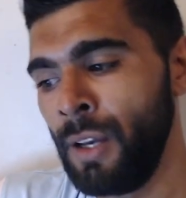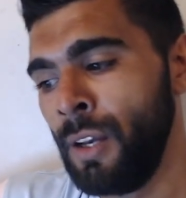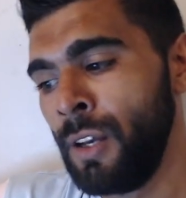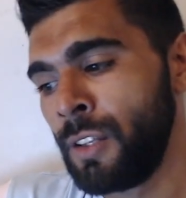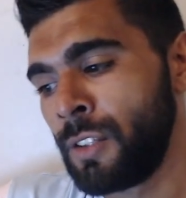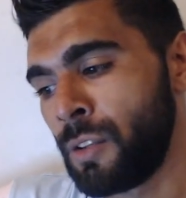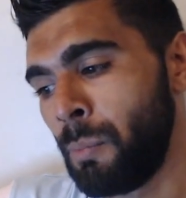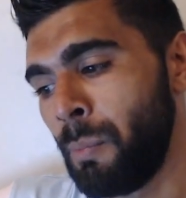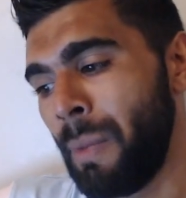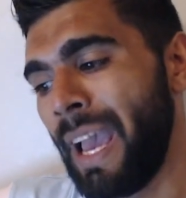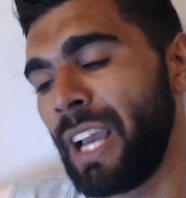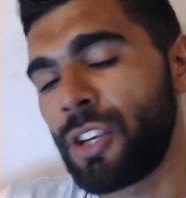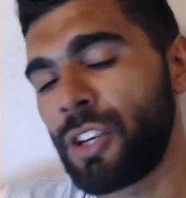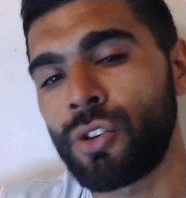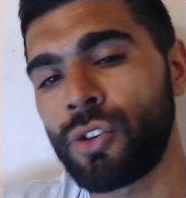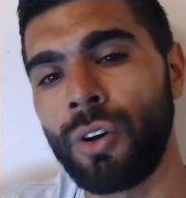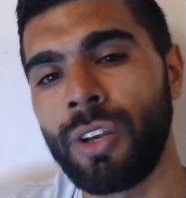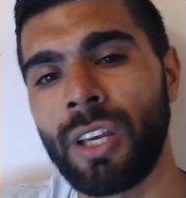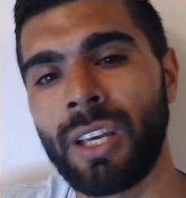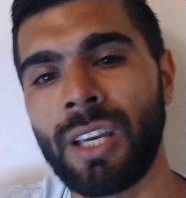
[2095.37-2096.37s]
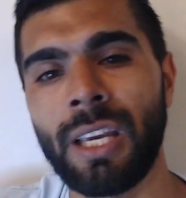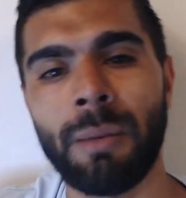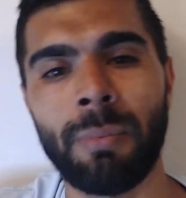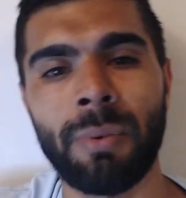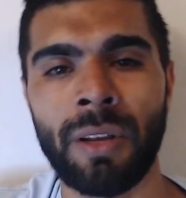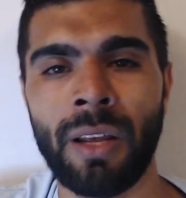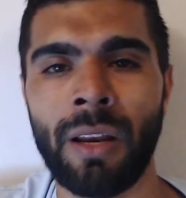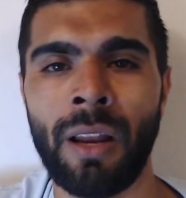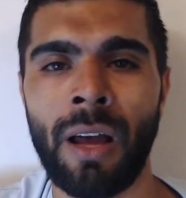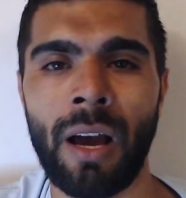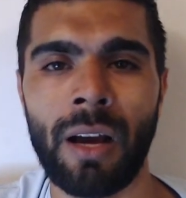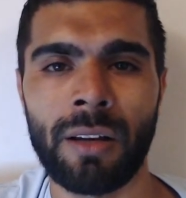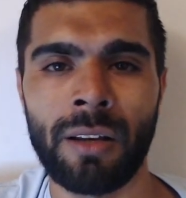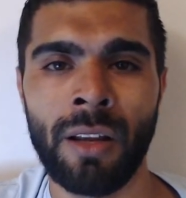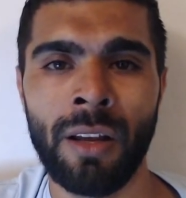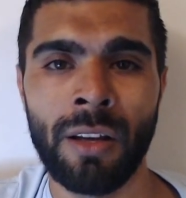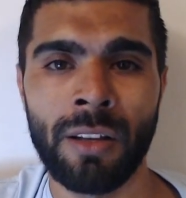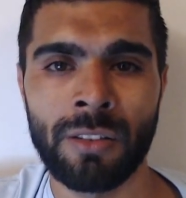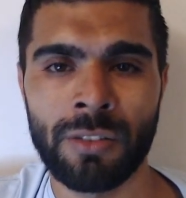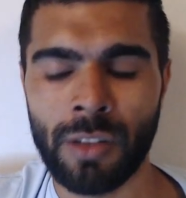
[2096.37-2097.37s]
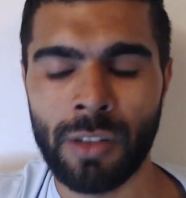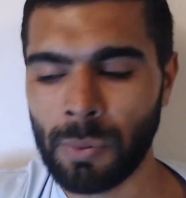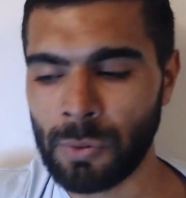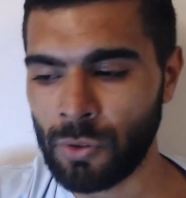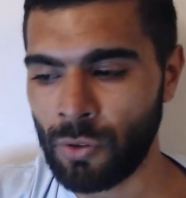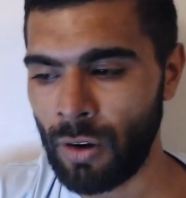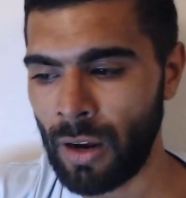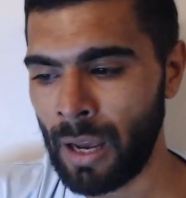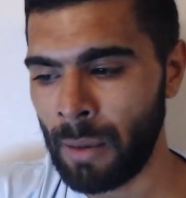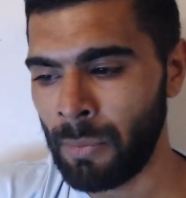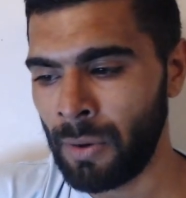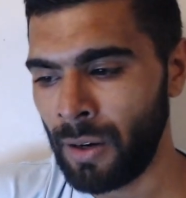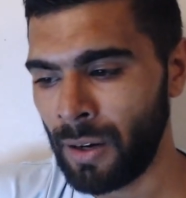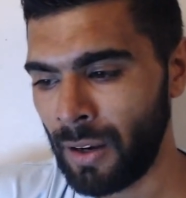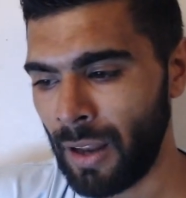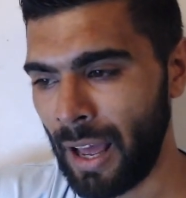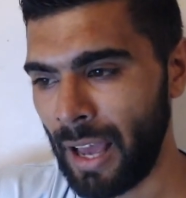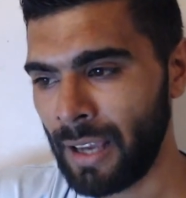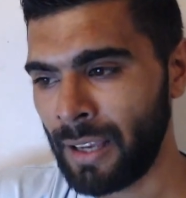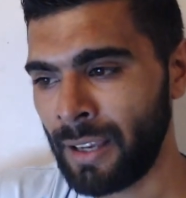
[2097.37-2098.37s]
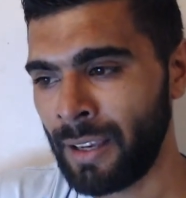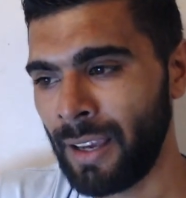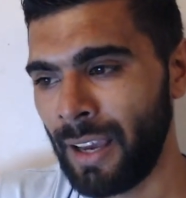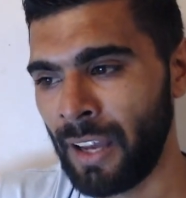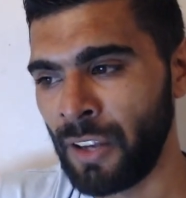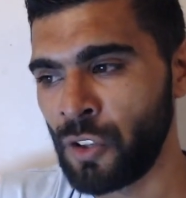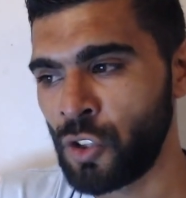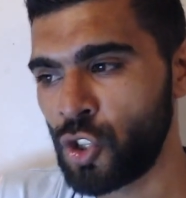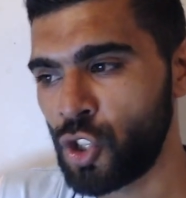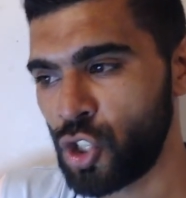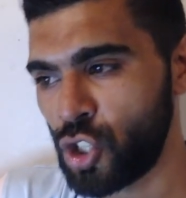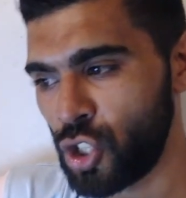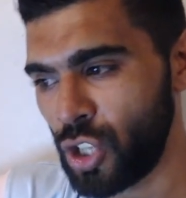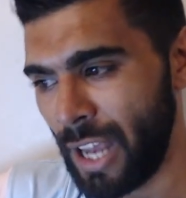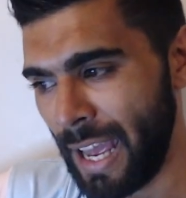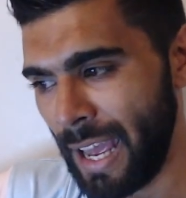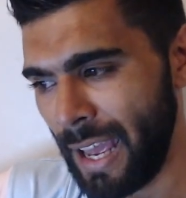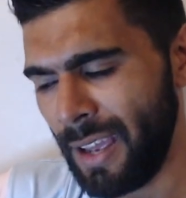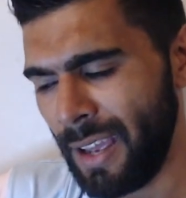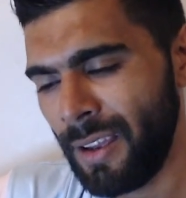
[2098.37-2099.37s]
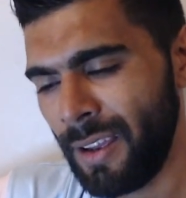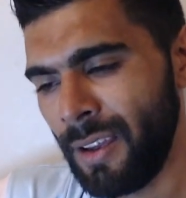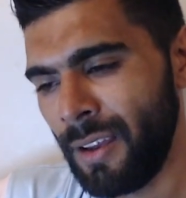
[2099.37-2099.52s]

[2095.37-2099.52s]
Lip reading: So make sure you're keeping it locked. Subscribe, like, and share.